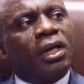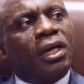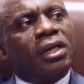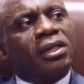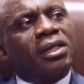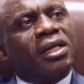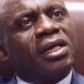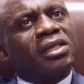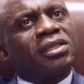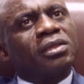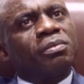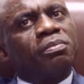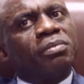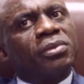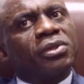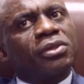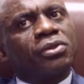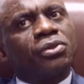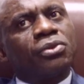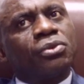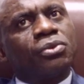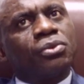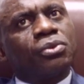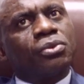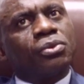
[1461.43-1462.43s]
And that
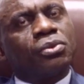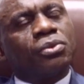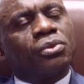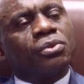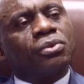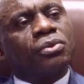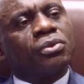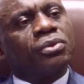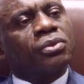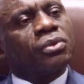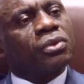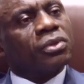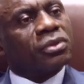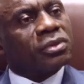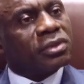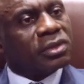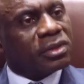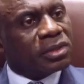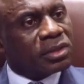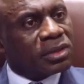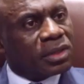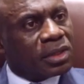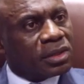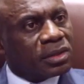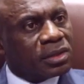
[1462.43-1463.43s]
speaks to
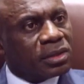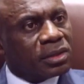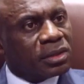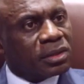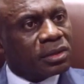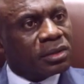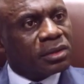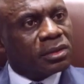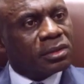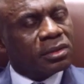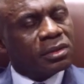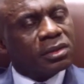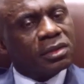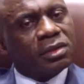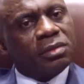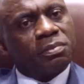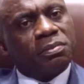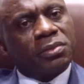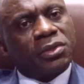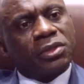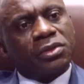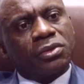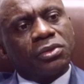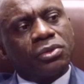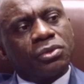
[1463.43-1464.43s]
consistency,
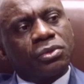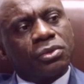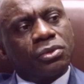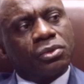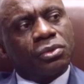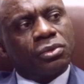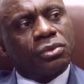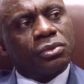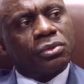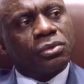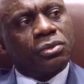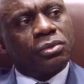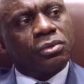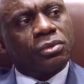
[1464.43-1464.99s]
speaks to